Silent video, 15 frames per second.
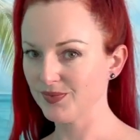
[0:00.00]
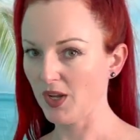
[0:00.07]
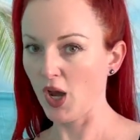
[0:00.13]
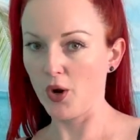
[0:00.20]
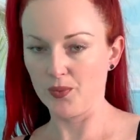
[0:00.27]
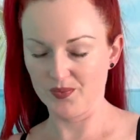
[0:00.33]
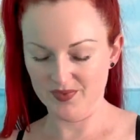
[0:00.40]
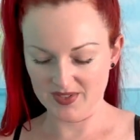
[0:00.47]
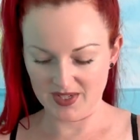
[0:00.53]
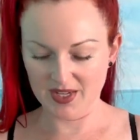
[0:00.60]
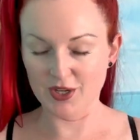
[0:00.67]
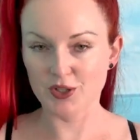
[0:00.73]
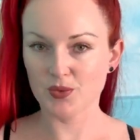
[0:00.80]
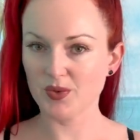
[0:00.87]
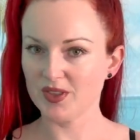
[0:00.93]
Oh,
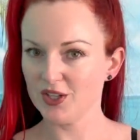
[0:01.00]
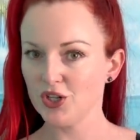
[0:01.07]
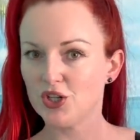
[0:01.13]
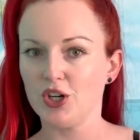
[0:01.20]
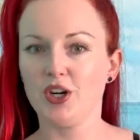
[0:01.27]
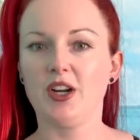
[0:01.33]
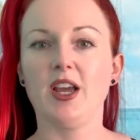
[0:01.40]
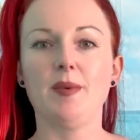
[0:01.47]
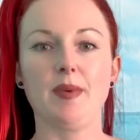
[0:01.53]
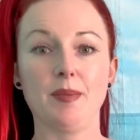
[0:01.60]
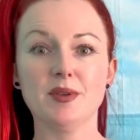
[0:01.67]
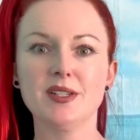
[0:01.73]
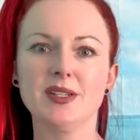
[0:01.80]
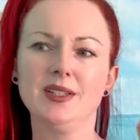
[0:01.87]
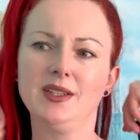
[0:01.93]
here's with the shirt up. I'm
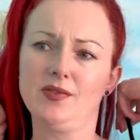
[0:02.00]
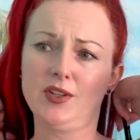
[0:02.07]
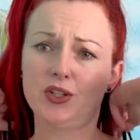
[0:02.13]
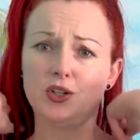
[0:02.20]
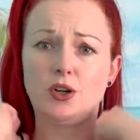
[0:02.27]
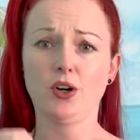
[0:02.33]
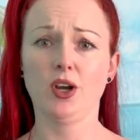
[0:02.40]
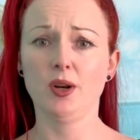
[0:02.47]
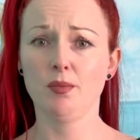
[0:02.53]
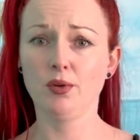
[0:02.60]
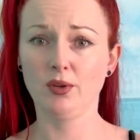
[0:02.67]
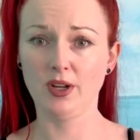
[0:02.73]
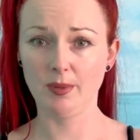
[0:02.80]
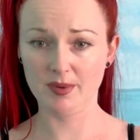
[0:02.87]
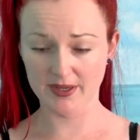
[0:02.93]
just gonna leave the shirt on and pull
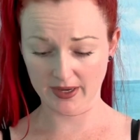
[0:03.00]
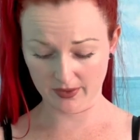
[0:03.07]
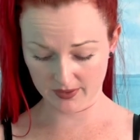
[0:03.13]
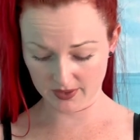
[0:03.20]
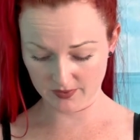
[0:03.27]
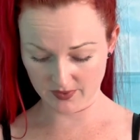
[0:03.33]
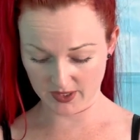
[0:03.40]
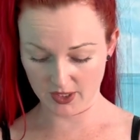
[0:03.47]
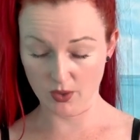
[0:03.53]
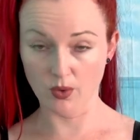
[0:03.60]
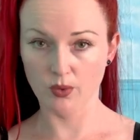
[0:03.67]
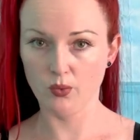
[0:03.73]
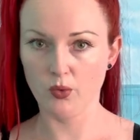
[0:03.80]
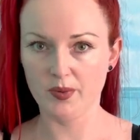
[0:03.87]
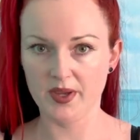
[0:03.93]
it up and down in this video or
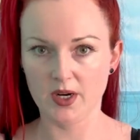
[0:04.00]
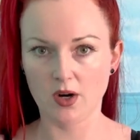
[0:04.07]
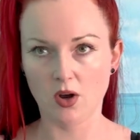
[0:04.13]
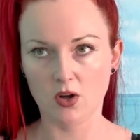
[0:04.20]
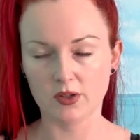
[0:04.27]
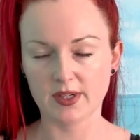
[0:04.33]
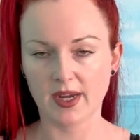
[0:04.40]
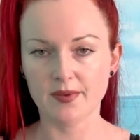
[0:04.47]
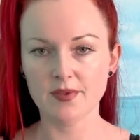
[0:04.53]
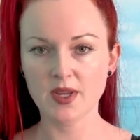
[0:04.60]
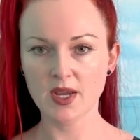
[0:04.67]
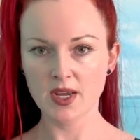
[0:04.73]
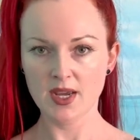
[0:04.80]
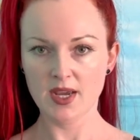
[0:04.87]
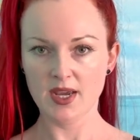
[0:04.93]
we'll be here all day.
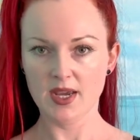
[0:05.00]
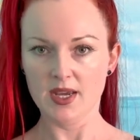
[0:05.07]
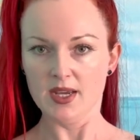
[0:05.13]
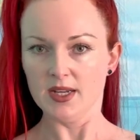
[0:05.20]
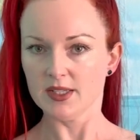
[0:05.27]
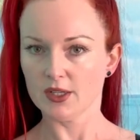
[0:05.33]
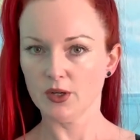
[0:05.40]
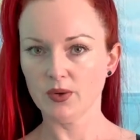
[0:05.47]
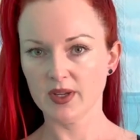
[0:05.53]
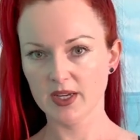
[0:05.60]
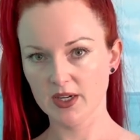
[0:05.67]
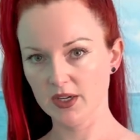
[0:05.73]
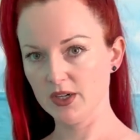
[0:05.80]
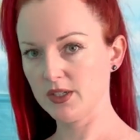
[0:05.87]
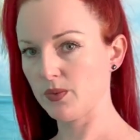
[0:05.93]
So
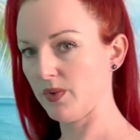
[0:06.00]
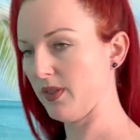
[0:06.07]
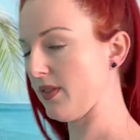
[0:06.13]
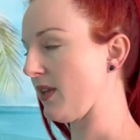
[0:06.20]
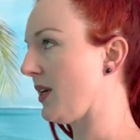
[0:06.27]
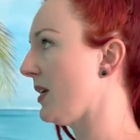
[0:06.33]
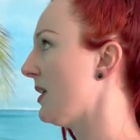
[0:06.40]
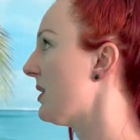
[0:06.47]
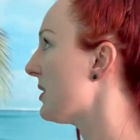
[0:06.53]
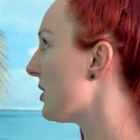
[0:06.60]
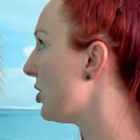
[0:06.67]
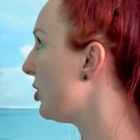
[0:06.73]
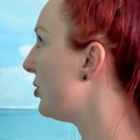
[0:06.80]
here's with this.